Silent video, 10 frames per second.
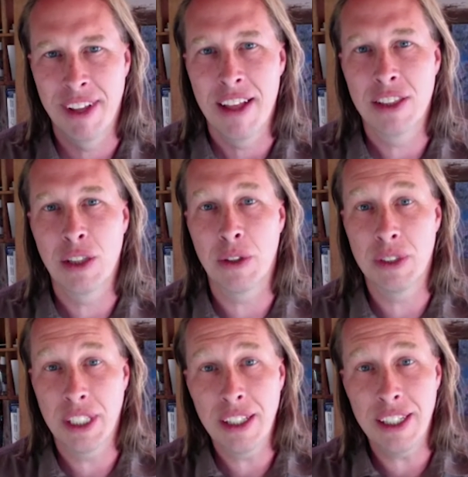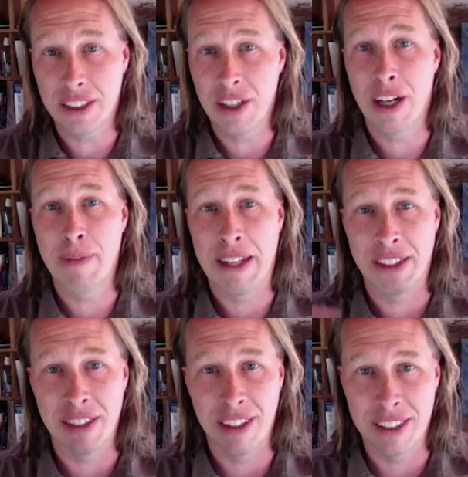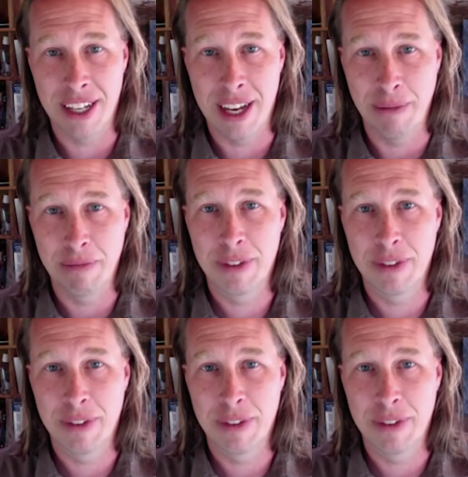So utilities talk about this all the time.